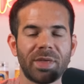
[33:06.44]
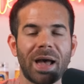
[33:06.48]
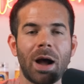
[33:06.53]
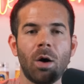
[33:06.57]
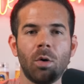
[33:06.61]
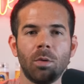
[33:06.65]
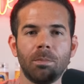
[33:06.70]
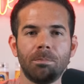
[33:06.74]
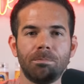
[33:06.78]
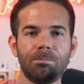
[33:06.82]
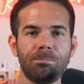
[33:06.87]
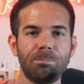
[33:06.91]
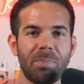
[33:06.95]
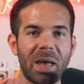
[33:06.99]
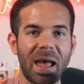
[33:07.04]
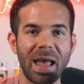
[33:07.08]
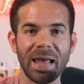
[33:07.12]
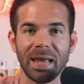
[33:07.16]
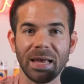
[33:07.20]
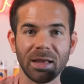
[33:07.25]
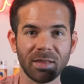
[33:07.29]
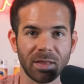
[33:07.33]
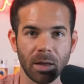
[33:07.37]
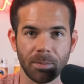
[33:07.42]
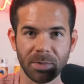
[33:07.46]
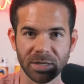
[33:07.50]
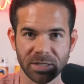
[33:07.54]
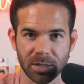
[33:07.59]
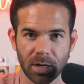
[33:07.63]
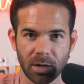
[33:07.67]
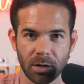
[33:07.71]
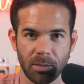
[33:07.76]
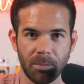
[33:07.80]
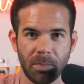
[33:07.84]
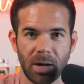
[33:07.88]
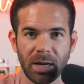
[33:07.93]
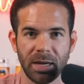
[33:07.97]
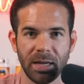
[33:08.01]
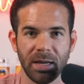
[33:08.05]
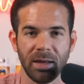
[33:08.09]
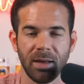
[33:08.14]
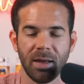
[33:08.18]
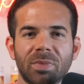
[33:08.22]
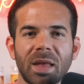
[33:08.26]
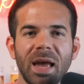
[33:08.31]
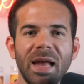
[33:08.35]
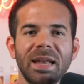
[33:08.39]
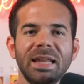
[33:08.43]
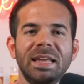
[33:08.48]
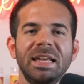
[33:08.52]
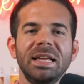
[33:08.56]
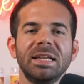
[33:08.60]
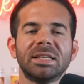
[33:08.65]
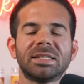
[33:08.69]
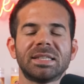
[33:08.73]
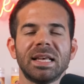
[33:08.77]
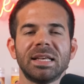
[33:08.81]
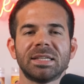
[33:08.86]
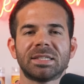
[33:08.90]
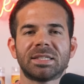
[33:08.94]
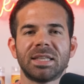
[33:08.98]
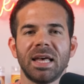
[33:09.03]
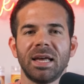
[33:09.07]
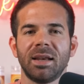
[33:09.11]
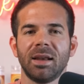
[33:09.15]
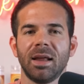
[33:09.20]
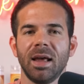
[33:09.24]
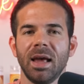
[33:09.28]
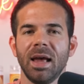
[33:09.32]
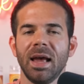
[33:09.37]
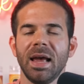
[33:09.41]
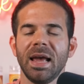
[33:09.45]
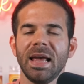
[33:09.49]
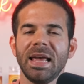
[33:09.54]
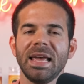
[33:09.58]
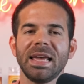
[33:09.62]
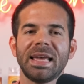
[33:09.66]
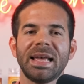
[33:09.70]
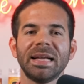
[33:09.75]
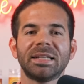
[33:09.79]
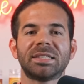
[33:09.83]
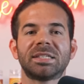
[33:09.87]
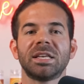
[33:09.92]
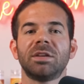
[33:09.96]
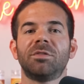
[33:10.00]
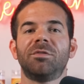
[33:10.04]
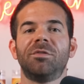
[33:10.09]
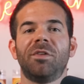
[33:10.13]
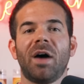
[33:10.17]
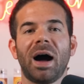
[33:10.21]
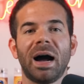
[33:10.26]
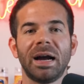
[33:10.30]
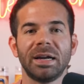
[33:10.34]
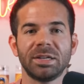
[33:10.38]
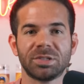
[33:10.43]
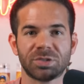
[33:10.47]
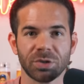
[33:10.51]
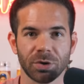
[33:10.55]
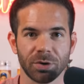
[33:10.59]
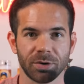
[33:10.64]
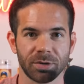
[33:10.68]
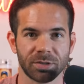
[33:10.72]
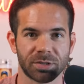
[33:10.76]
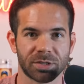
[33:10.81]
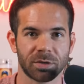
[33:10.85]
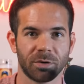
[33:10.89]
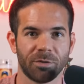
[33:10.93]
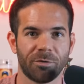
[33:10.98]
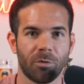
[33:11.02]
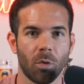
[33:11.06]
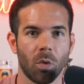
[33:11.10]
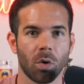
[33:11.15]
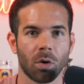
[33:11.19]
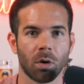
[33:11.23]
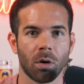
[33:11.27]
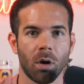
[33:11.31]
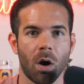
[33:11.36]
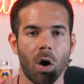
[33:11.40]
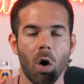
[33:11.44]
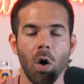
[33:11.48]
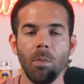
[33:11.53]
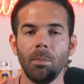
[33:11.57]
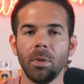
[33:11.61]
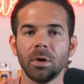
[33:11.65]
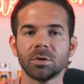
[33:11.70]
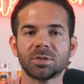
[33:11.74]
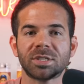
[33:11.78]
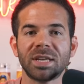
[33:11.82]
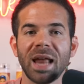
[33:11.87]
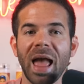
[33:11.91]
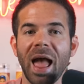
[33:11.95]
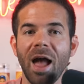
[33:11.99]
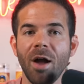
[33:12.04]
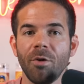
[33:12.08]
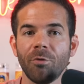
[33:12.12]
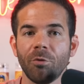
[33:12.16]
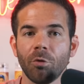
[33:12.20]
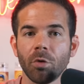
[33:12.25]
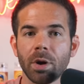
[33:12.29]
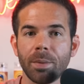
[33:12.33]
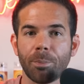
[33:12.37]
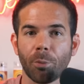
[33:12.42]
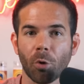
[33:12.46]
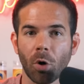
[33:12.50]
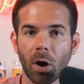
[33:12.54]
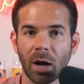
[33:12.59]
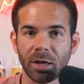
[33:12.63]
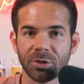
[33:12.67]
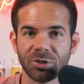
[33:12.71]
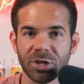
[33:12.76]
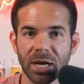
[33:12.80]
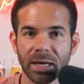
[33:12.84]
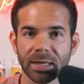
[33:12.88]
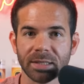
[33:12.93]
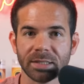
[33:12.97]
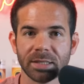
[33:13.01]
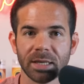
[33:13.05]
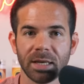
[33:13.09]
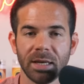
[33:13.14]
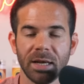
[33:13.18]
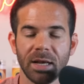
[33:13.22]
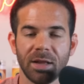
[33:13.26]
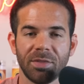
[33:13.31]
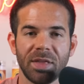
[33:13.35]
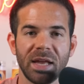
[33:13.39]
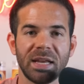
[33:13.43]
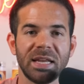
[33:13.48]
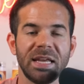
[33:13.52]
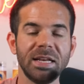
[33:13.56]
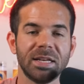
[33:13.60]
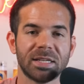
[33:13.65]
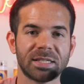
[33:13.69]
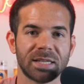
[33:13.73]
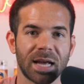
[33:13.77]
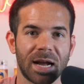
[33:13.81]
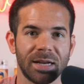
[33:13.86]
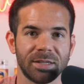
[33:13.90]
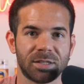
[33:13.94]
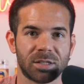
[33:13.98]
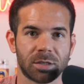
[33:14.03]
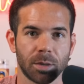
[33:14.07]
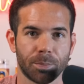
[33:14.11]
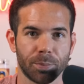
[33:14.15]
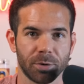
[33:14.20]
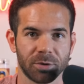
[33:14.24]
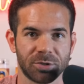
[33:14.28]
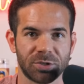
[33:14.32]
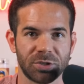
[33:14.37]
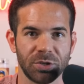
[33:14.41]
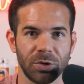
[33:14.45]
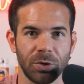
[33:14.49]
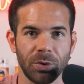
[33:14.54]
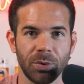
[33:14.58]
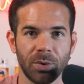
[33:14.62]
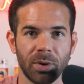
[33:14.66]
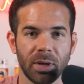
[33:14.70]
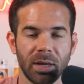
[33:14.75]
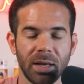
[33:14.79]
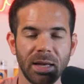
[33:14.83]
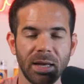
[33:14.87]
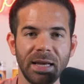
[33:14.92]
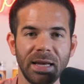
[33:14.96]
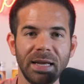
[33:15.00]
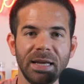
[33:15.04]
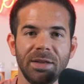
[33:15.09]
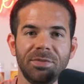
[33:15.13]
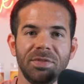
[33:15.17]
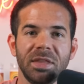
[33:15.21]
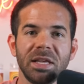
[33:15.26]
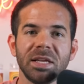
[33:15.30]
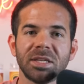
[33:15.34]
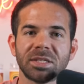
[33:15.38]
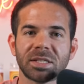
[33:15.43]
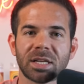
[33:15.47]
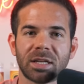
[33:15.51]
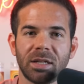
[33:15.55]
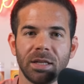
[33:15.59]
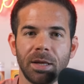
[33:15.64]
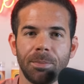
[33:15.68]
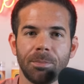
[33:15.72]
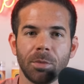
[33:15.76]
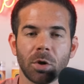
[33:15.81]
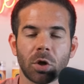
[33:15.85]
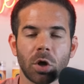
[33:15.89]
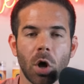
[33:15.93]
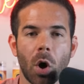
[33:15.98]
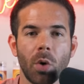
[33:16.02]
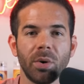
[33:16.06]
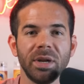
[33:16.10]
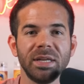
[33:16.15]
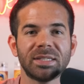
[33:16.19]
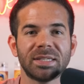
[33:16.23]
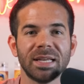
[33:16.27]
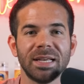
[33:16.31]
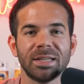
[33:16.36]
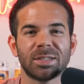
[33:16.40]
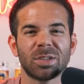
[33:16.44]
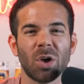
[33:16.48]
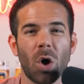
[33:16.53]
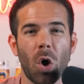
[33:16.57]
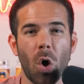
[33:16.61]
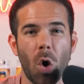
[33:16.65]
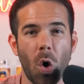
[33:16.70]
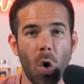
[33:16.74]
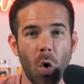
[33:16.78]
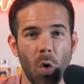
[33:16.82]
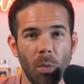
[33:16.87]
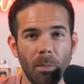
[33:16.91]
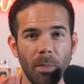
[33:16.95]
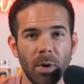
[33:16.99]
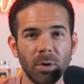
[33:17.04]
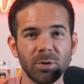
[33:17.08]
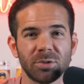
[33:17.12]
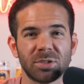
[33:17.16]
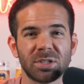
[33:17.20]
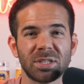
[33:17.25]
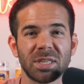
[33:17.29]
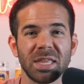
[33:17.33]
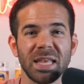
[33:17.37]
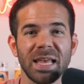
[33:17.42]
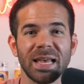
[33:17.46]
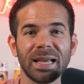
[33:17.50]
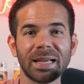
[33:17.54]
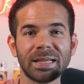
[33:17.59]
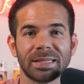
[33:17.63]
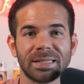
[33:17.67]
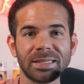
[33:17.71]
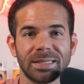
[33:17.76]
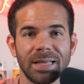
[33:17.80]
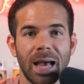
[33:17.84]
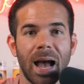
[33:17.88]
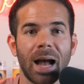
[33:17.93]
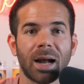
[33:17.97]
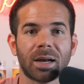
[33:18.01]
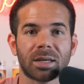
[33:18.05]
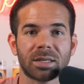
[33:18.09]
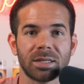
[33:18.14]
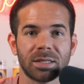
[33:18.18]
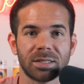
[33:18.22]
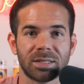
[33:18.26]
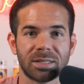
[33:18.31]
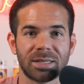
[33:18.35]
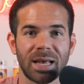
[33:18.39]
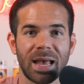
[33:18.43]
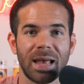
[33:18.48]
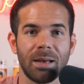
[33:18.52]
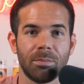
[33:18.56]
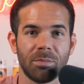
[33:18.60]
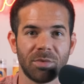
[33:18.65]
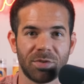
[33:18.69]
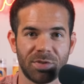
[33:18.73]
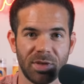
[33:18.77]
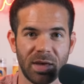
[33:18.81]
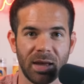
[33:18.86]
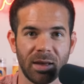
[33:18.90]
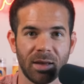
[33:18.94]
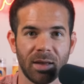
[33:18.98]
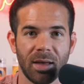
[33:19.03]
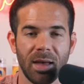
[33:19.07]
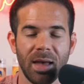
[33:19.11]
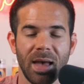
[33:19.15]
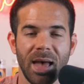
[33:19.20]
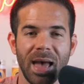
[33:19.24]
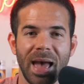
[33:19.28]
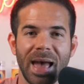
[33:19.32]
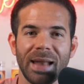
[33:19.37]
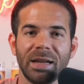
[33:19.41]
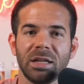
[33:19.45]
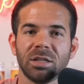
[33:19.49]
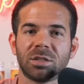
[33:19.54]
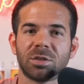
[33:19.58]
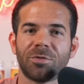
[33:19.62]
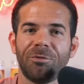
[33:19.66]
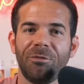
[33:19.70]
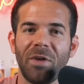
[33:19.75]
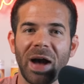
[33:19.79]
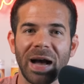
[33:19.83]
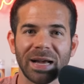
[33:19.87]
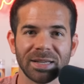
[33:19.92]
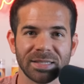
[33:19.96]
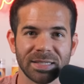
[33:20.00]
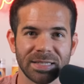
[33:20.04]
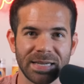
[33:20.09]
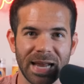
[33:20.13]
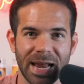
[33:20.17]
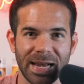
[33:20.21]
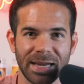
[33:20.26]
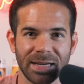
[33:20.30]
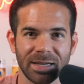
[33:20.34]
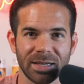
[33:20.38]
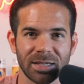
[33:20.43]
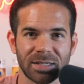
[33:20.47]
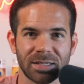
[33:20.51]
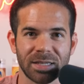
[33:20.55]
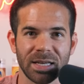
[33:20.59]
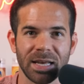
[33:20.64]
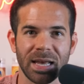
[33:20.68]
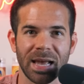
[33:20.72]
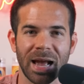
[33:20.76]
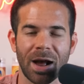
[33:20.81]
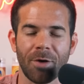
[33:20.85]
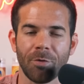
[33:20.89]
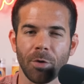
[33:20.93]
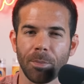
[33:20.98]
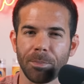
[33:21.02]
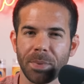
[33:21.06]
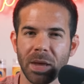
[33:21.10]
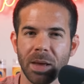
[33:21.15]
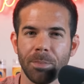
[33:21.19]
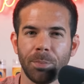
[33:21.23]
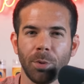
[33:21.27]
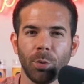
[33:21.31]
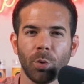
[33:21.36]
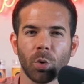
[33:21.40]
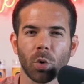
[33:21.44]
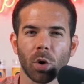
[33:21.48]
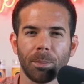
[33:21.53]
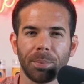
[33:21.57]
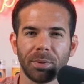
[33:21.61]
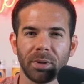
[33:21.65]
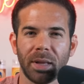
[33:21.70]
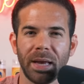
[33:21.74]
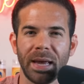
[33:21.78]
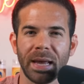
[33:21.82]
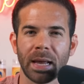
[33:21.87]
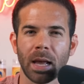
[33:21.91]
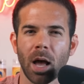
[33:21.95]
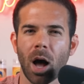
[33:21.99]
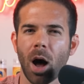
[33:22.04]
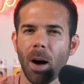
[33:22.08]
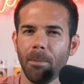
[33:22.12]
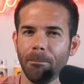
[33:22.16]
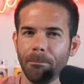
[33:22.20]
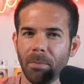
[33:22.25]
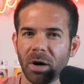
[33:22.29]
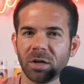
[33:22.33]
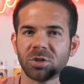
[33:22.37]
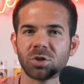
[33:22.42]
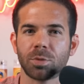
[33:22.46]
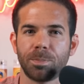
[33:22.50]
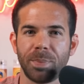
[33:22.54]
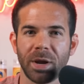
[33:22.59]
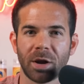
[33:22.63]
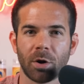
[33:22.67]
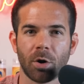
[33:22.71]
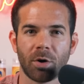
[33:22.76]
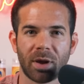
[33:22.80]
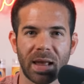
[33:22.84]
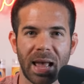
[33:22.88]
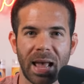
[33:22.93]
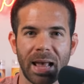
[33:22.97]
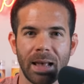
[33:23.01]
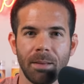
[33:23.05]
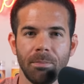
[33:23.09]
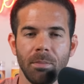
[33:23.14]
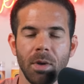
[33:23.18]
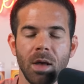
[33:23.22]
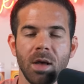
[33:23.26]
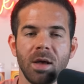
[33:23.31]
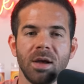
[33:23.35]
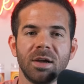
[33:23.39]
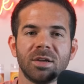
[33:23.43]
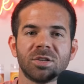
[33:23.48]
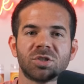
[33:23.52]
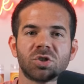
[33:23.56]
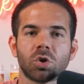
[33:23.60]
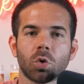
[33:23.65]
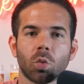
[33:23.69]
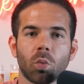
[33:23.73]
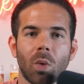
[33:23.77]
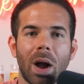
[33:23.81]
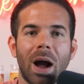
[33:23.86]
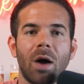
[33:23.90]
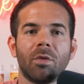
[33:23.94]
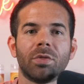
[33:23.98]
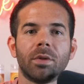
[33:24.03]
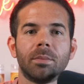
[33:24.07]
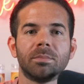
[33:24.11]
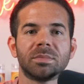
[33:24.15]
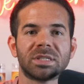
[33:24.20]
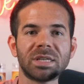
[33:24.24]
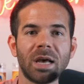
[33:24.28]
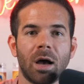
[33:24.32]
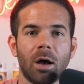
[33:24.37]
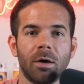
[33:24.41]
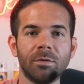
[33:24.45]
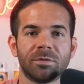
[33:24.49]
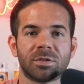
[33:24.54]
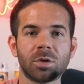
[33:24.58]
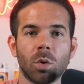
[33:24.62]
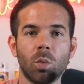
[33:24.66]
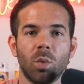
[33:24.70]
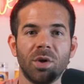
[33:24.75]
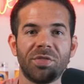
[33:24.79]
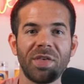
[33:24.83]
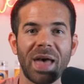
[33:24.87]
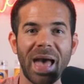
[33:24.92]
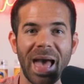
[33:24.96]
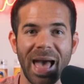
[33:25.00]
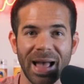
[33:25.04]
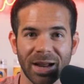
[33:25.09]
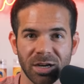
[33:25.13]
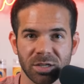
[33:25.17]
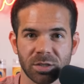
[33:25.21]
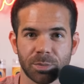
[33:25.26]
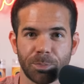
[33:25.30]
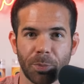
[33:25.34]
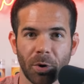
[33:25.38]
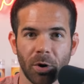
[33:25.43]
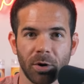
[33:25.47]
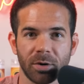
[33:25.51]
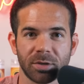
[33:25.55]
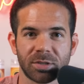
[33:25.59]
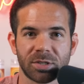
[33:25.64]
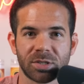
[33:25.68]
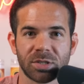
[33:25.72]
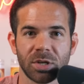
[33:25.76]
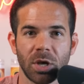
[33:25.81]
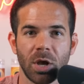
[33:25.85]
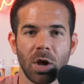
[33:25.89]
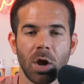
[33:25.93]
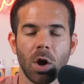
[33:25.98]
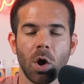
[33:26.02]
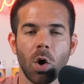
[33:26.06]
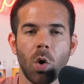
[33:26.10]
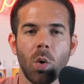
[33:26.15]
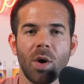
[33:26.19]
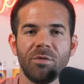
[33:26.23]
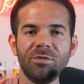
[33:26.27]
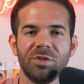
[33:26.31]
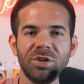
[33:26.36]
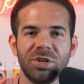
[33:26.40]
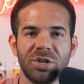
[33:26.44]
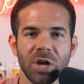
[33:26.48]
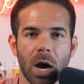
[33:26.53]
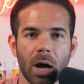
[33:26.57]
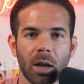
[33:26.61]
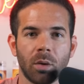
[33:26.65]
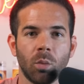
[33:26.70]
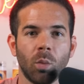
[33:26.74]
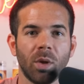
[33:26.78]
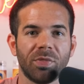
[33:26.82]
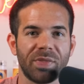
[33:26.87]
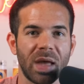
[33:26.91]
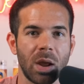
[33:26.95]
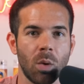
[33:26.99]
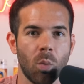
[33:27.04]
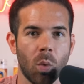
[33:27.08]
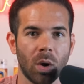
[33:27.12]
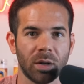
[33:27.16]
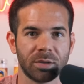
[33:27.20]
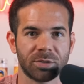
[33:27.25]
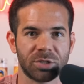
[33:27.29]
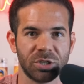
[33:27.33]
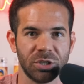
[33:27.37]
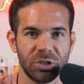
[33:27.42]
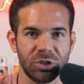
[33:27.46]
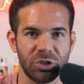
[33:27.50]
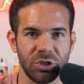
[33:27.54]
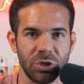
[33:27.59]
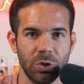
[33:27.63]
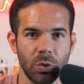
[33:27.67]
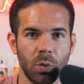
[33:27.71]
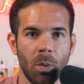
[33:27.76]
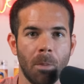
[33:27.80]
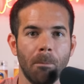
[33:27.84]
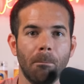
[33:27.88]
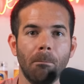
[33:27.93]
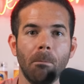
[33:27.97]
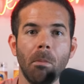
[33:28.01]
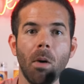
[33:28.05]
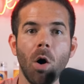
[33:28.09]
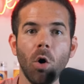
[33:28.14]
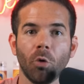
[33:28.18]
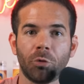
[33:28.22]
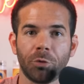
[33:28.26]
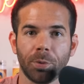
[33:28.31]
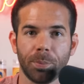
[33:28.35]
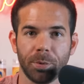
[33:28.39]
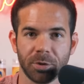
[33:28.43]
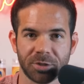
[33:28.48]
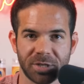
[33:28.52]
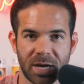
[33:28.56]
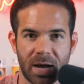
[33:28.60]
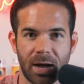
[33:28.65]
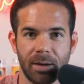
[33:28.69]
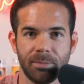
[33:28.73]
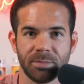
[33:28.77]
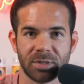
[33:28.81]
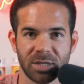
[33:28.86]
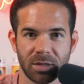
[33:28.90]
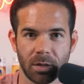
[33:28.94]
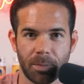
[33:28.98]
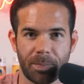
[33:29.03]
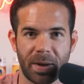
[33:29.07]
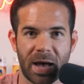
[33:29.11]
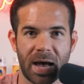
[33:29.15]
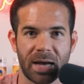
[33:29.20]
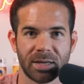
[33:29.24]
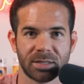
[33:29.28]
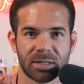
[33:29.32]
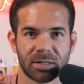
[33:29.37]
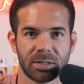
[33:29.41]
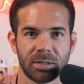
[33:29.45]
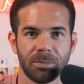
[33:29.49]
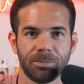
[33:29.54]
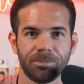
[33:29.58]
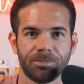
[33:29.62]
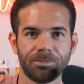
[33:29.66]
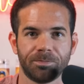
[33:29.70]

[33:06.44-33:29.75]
without paying them a ton of money. And he says that he gets advisors for almost every project that he decides to pursue. In this clip, Codie says almost the exact same thing. And it's fascinating to see how the people who are playing a much bigger game surround themselves with experts who have done what they want to do multiple times in the past.